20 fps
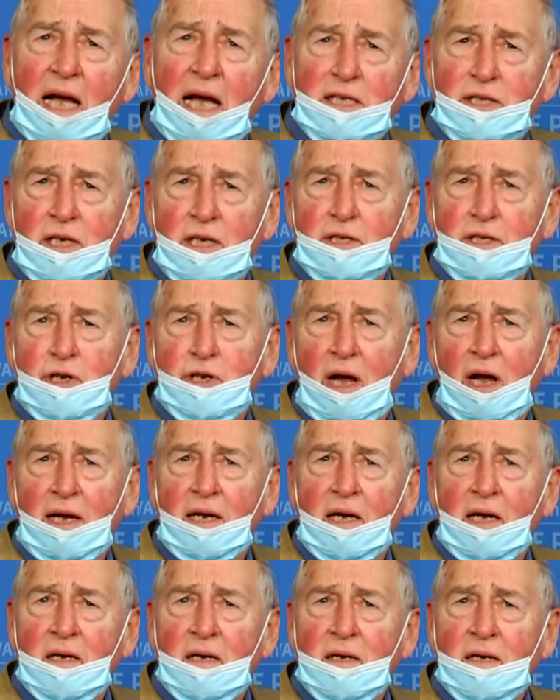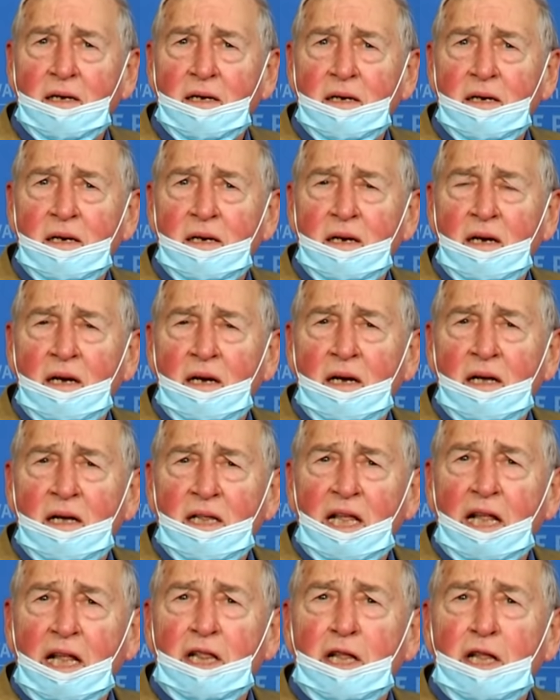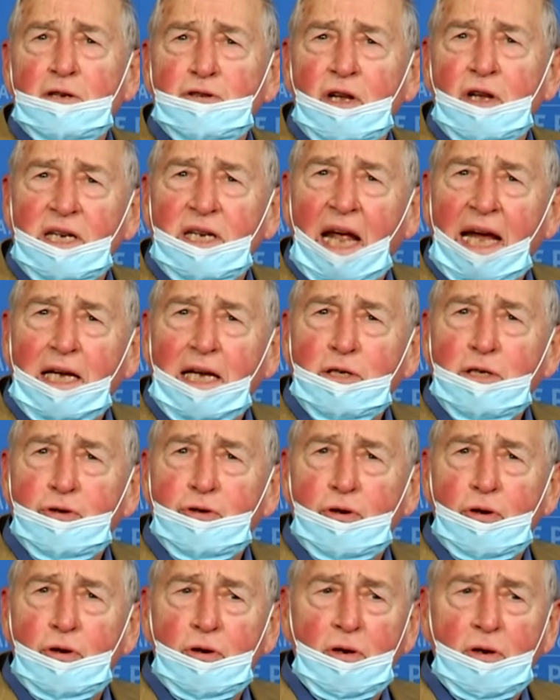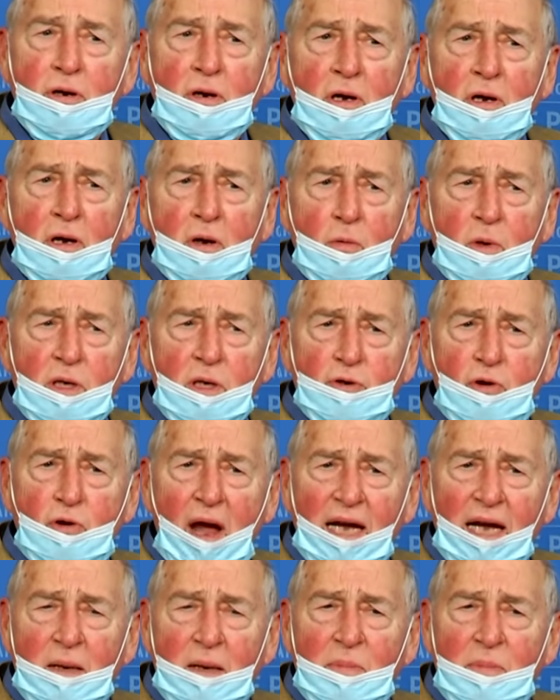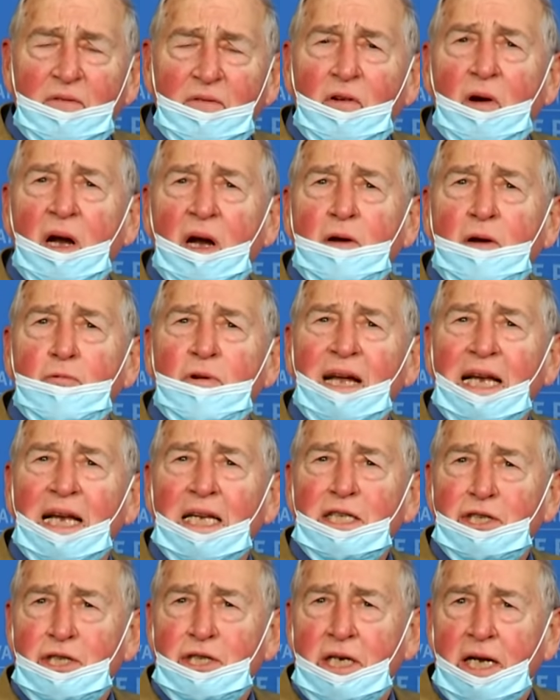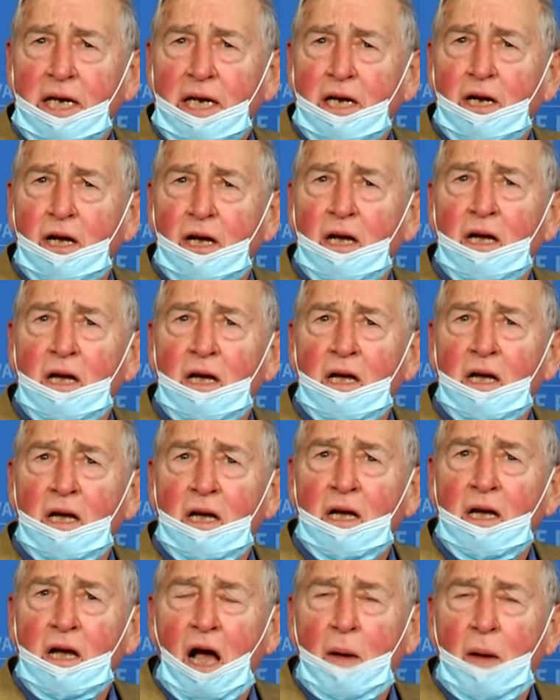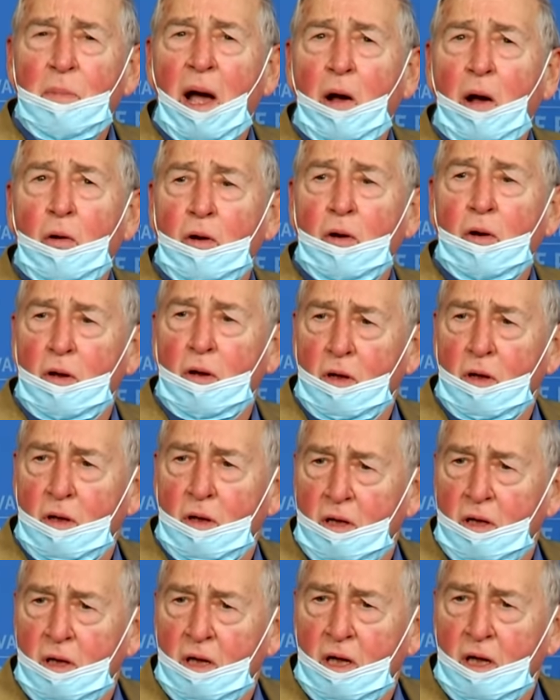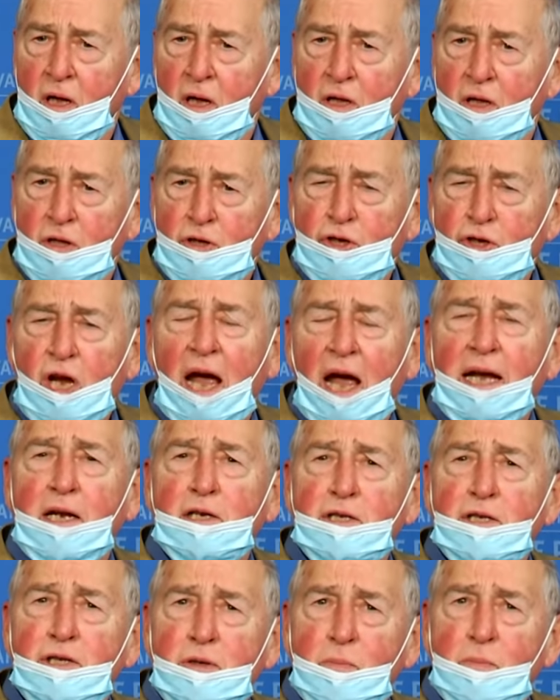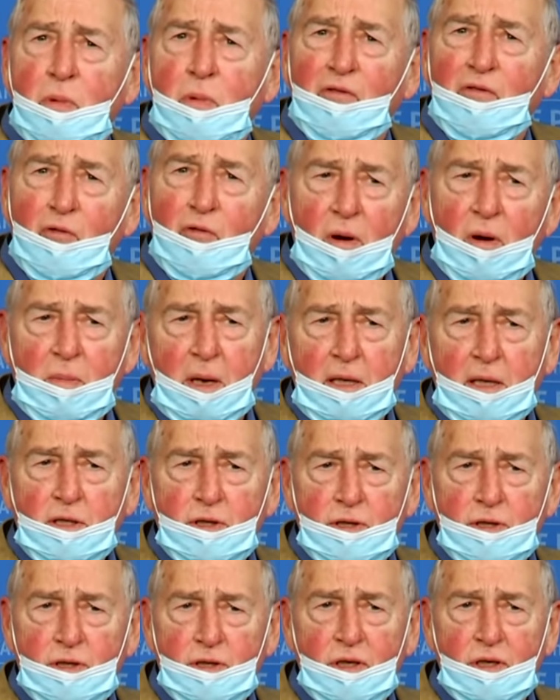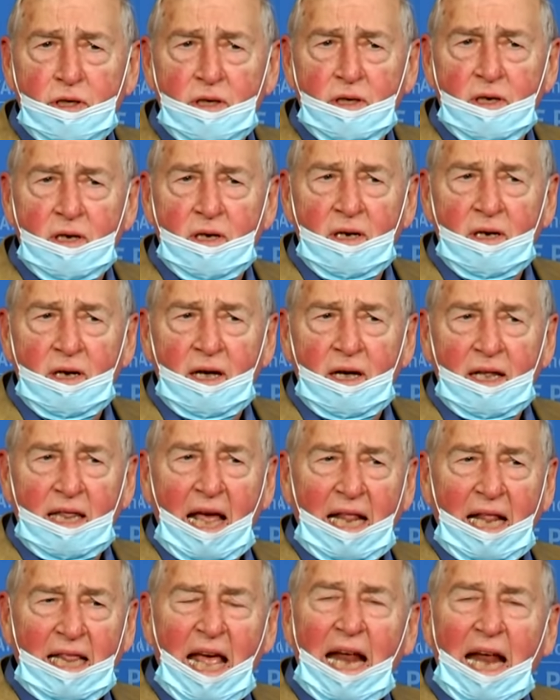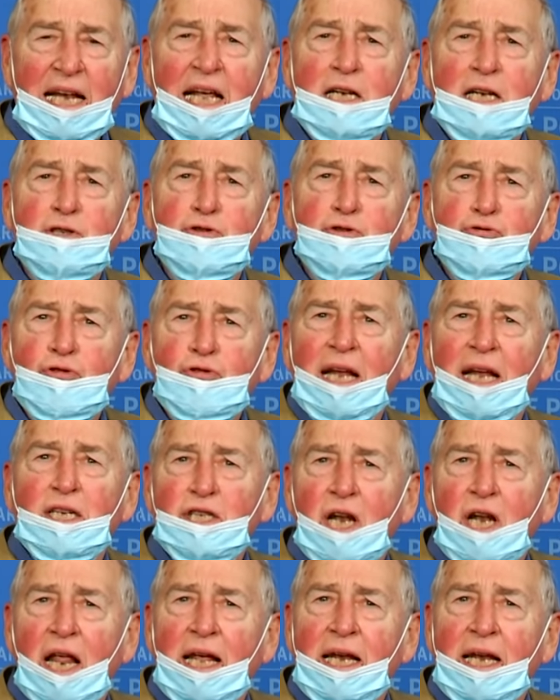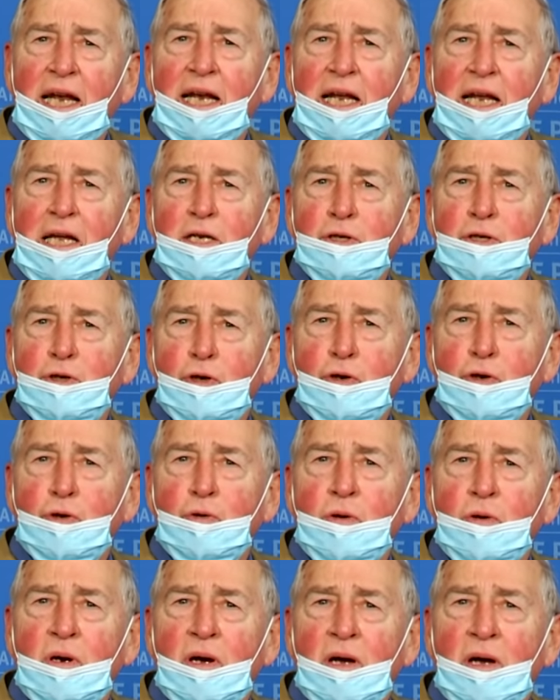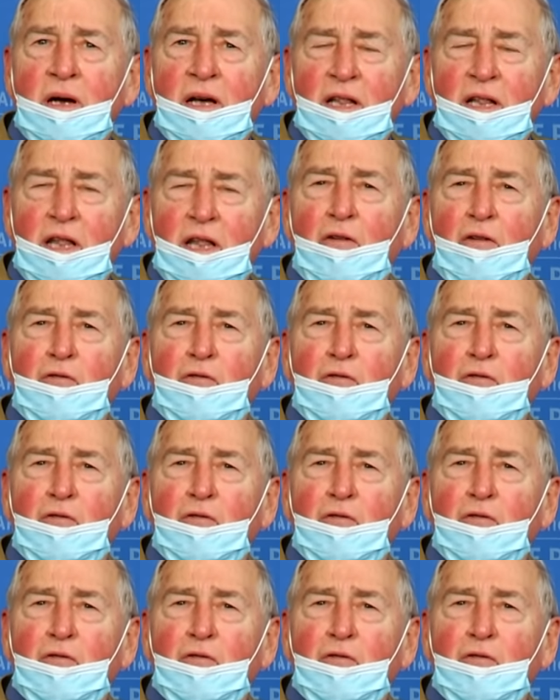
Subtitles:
that there's a danger when trying to be very realistic about China's performance, that that gets translated into, therefore, China bad,